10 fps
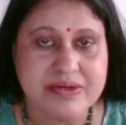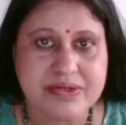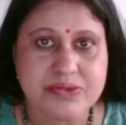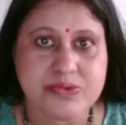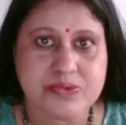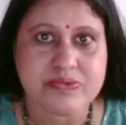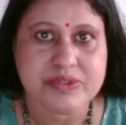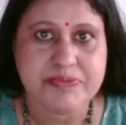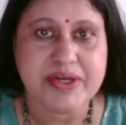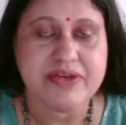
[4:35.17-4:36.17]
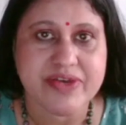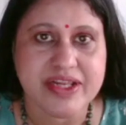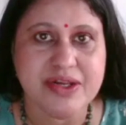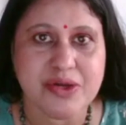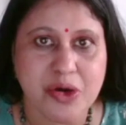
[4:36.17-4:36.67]
you spend a
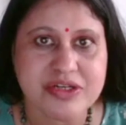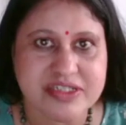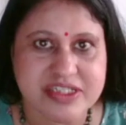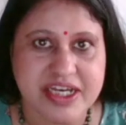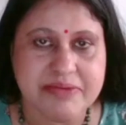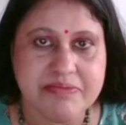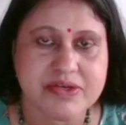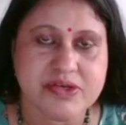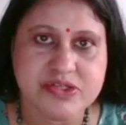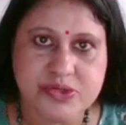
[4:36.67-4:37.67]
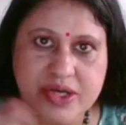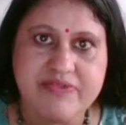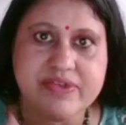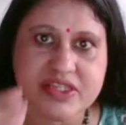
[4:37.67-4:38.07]
very long time because you have a